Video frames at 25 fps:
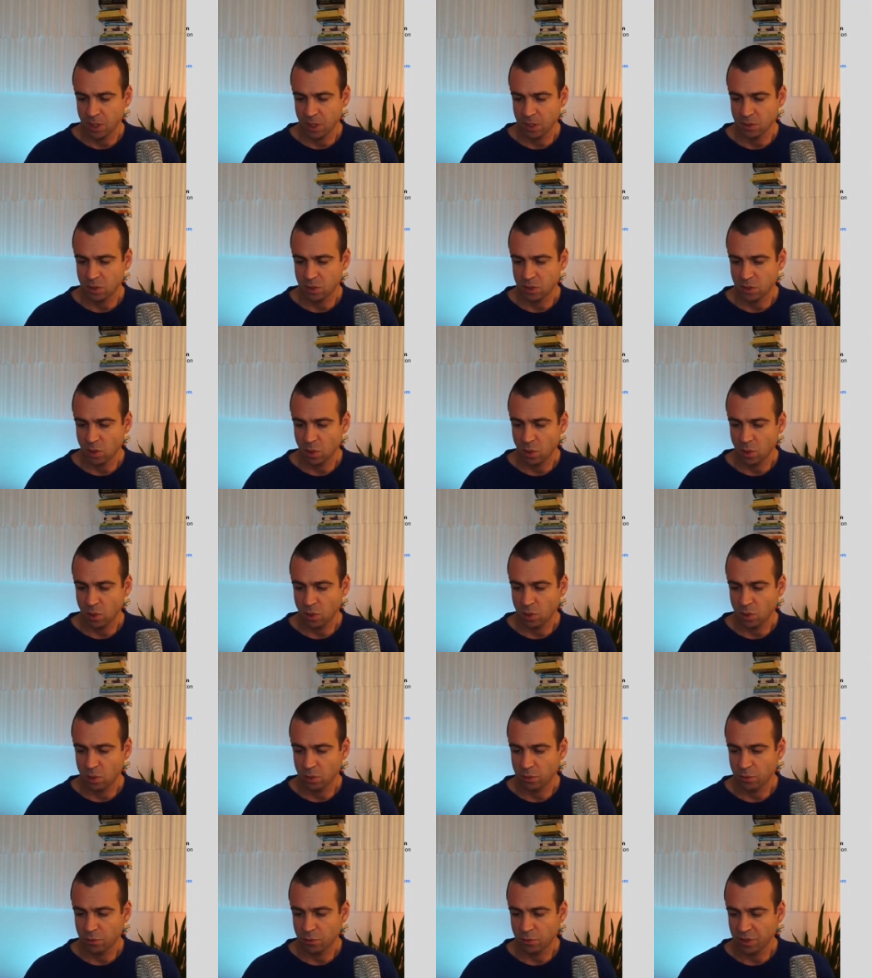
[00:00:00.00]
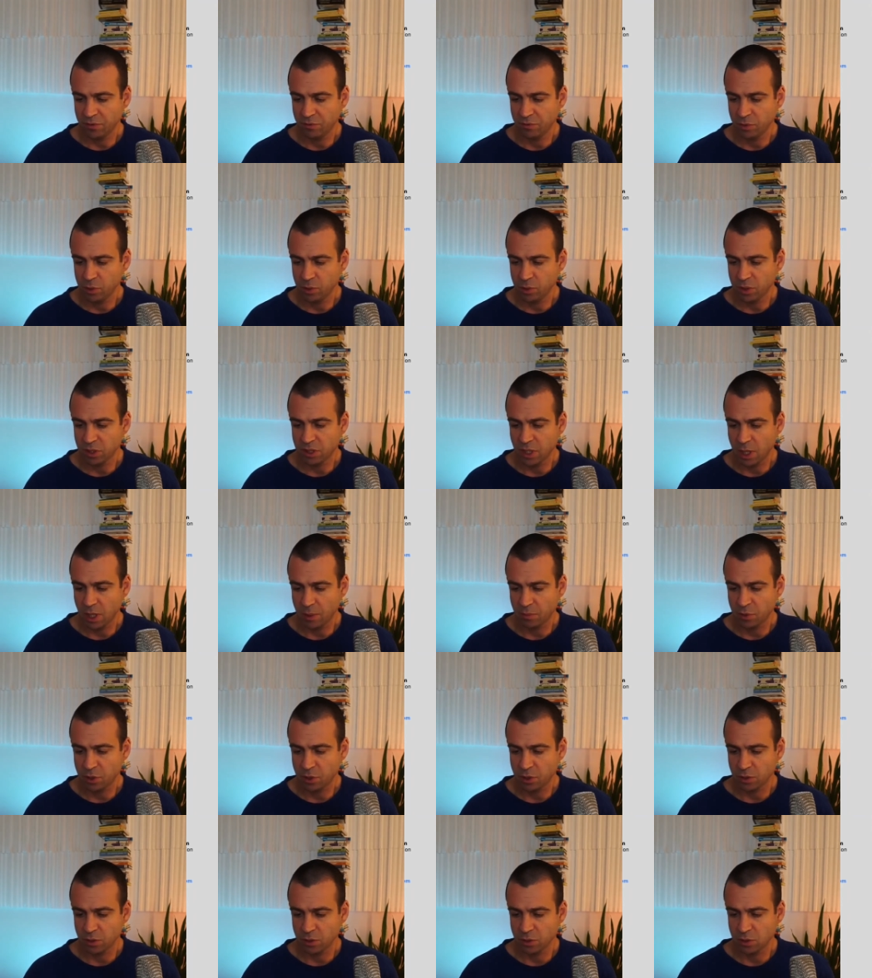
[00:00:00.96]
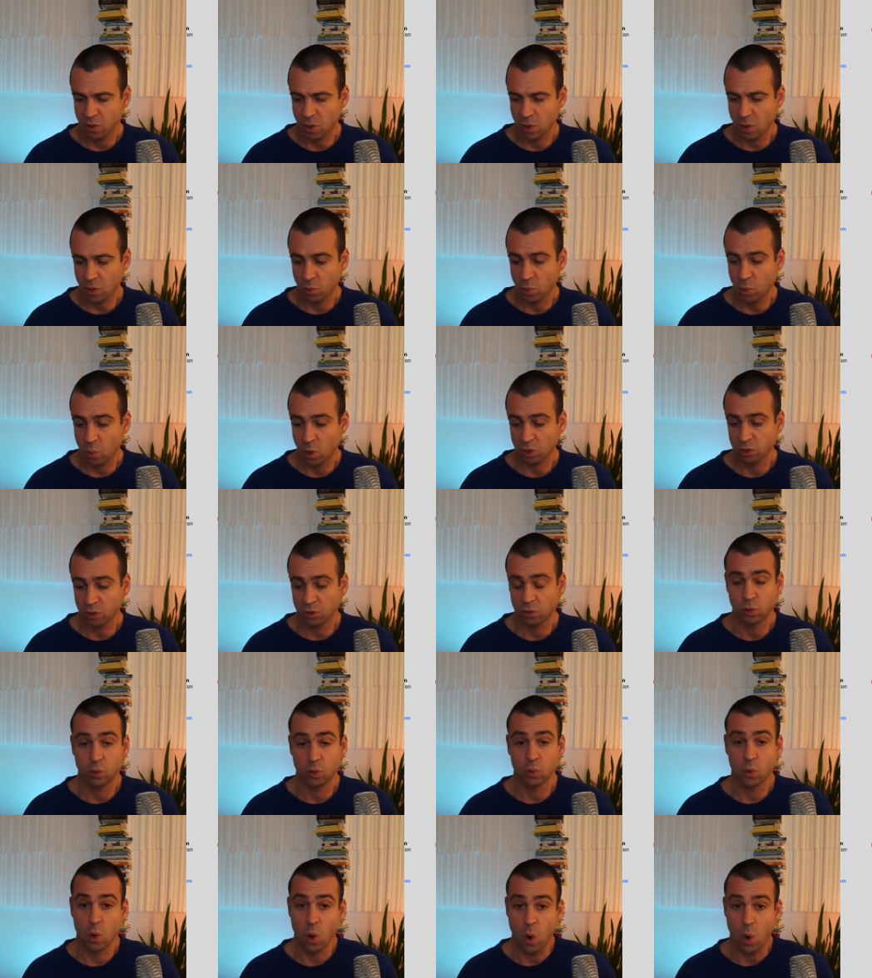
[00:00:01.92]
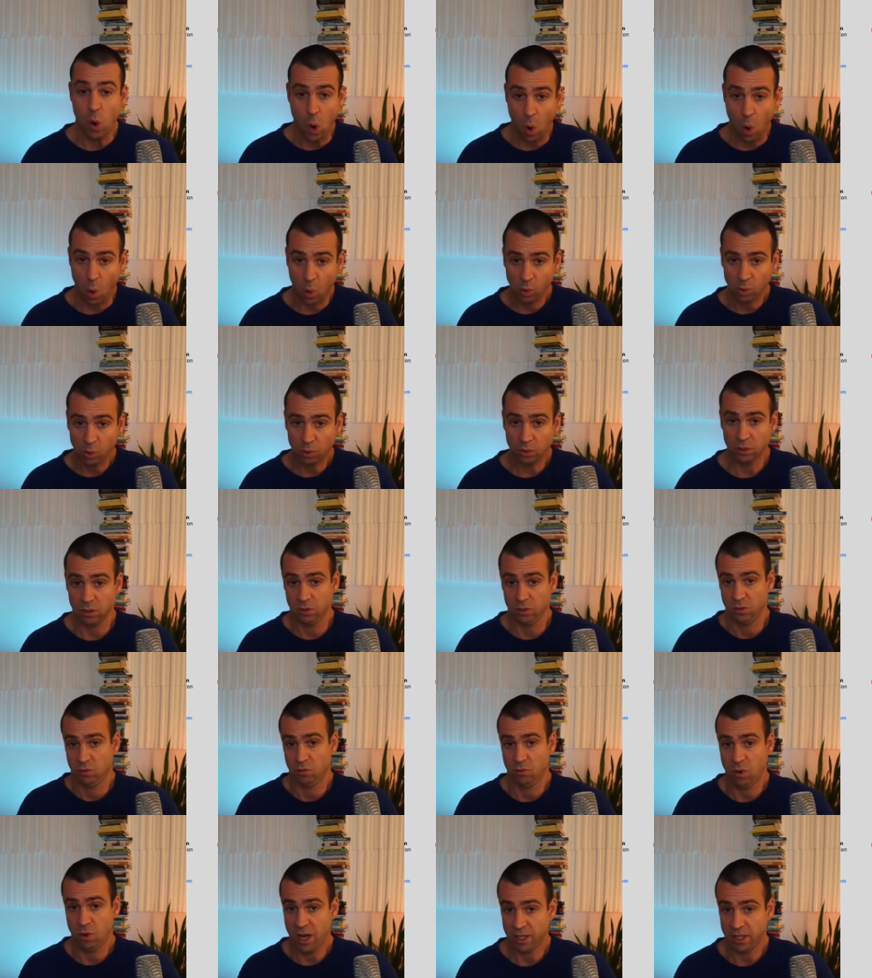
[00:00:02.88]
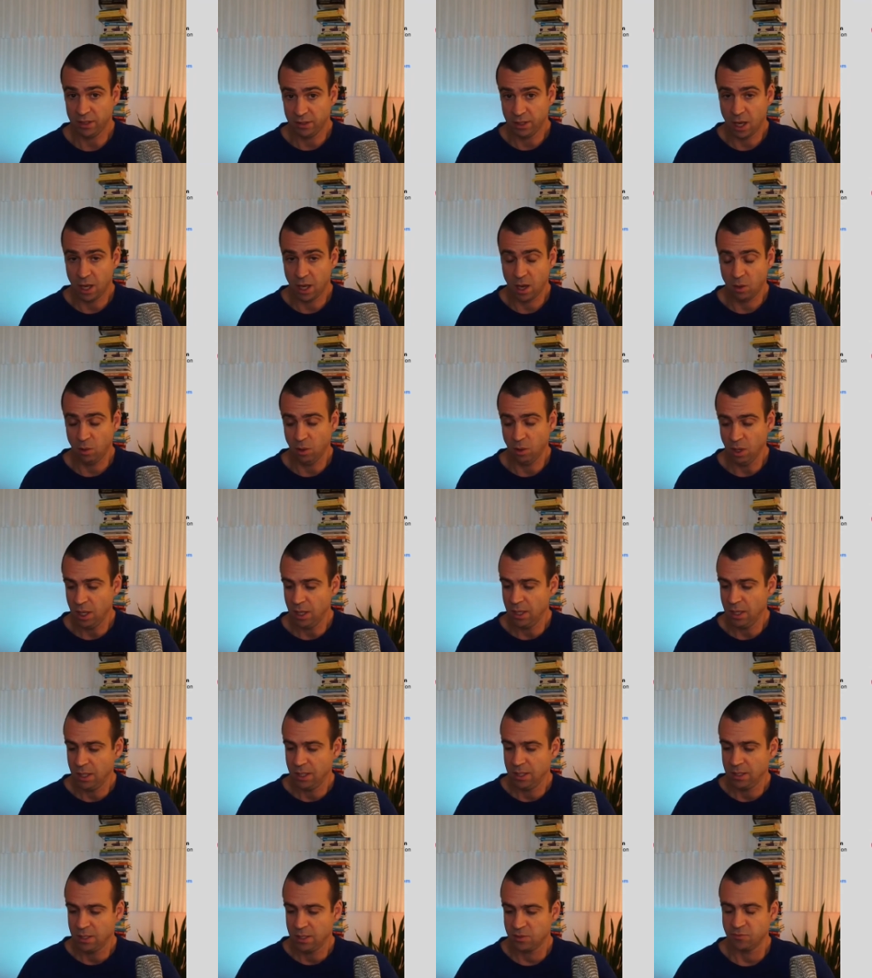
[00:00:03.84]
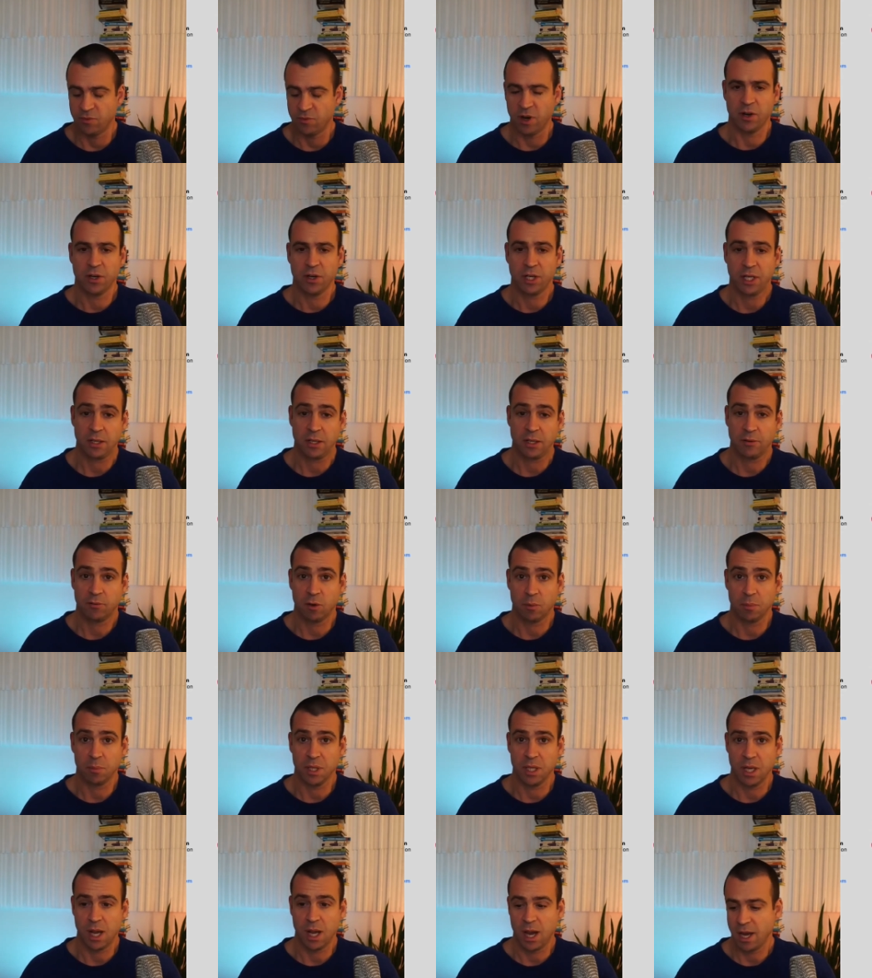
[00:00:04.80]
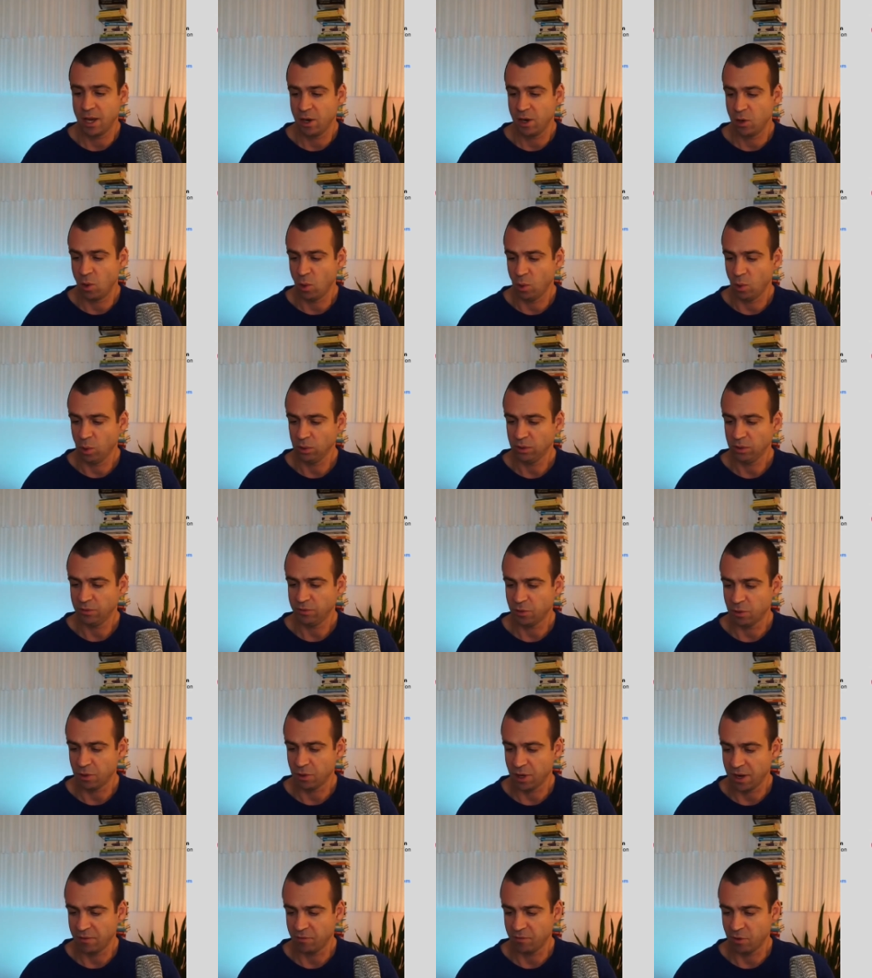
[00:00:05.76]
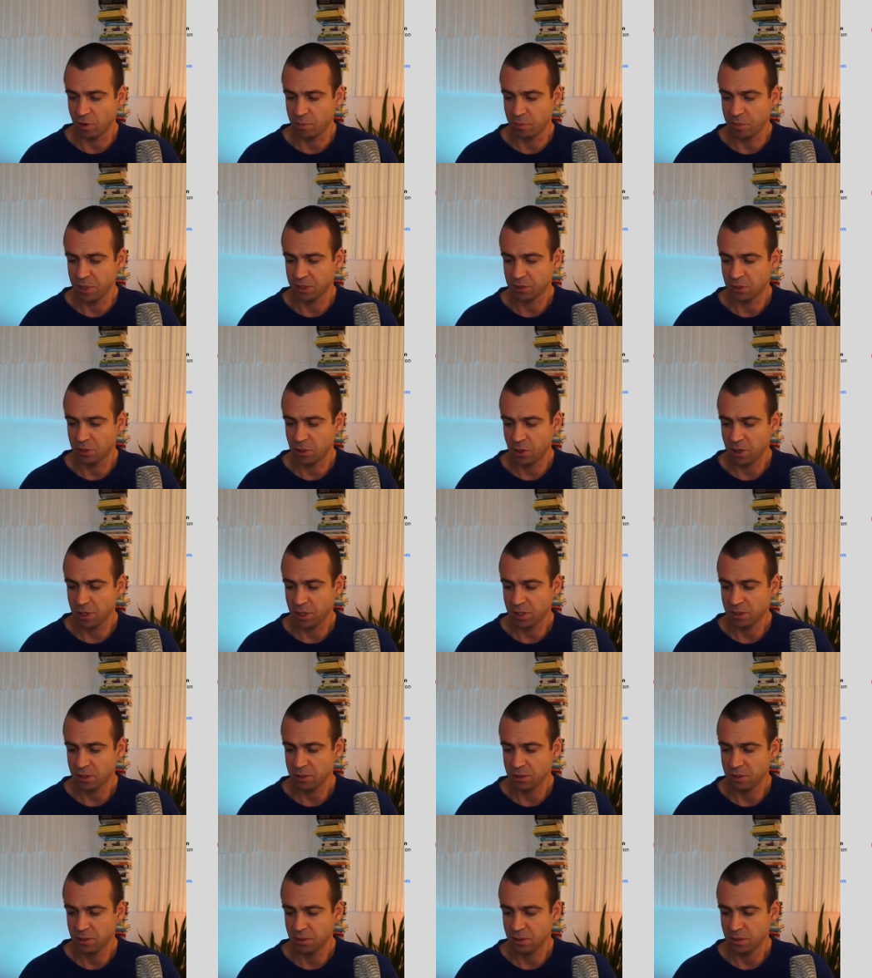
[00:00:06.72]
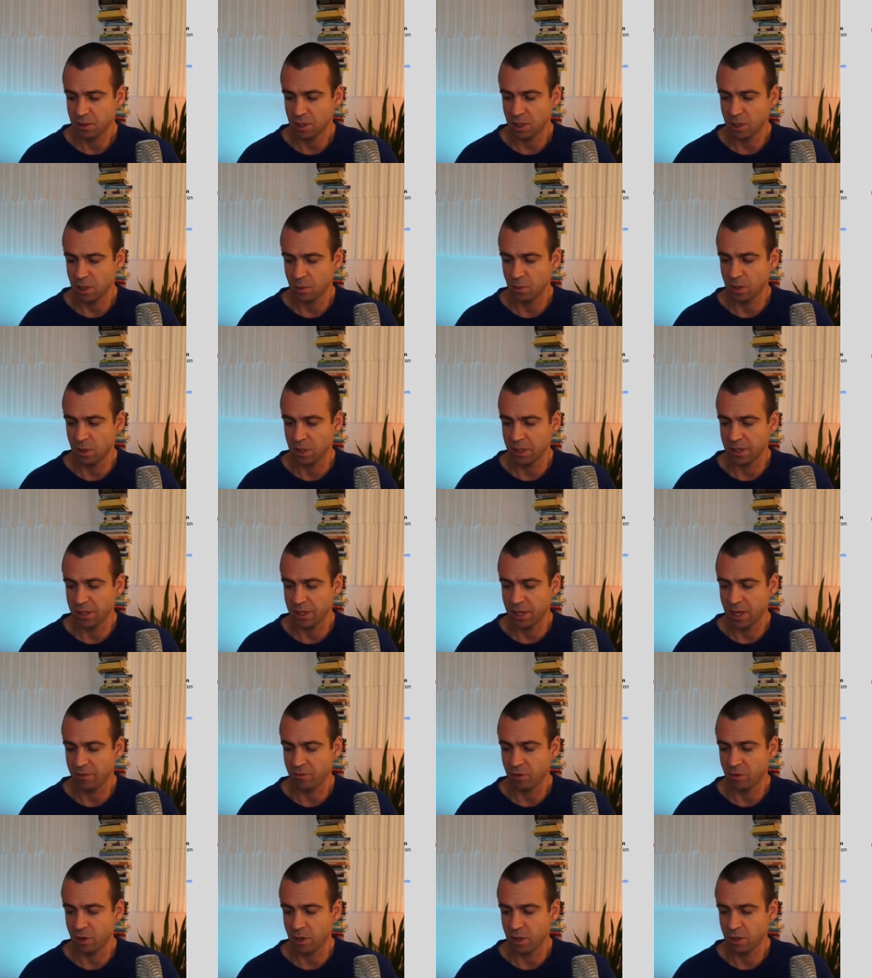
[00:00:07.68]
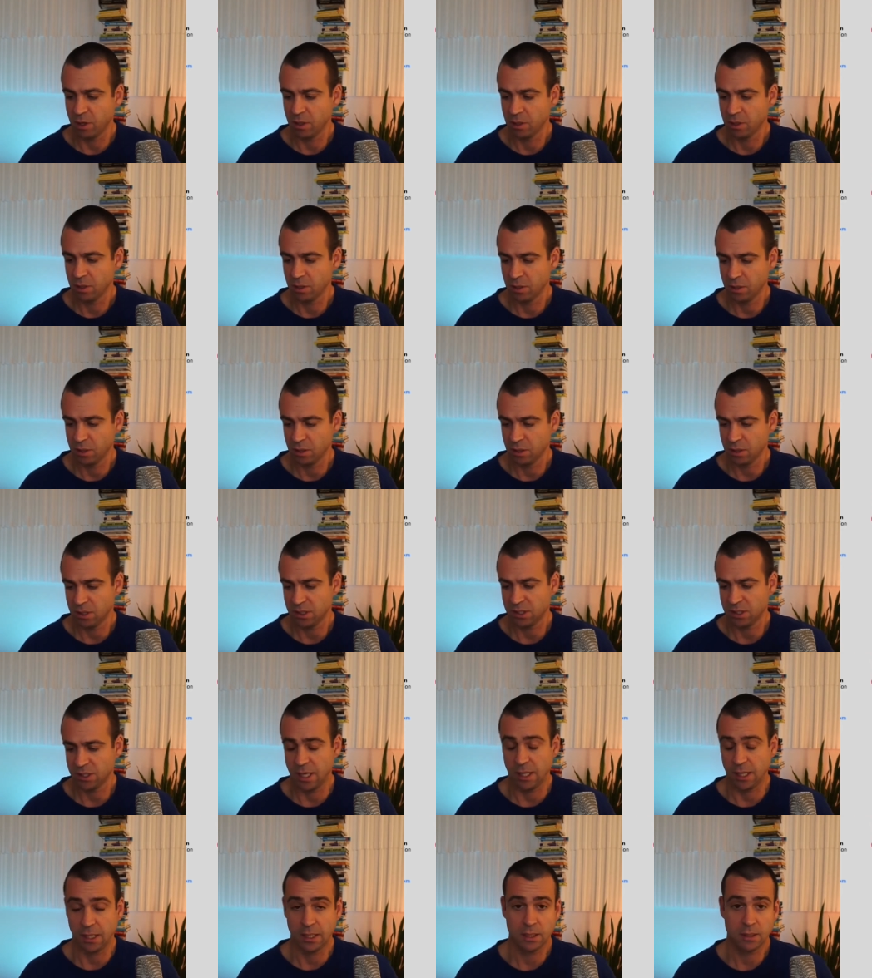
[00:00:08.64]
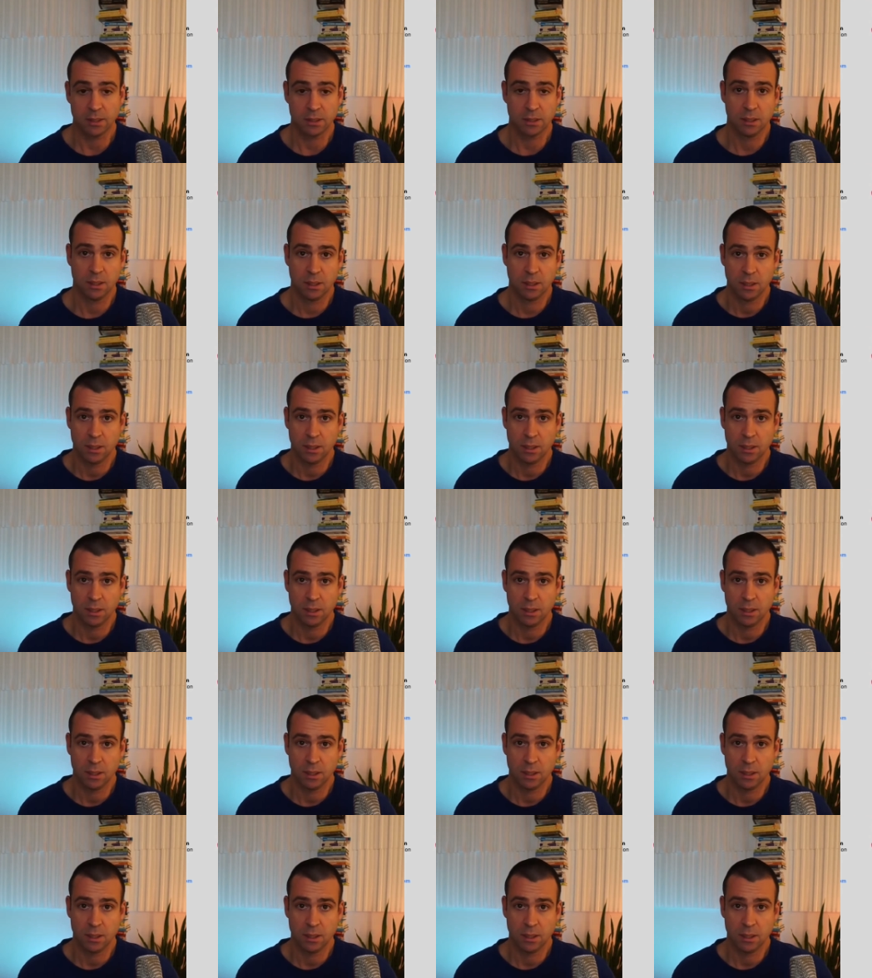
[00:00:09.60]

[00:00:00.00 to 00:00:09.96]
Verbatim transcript: So review assumptions on what to hold. Right now, it's very clear for me. I hold forever Bitcoin. I will never sell it.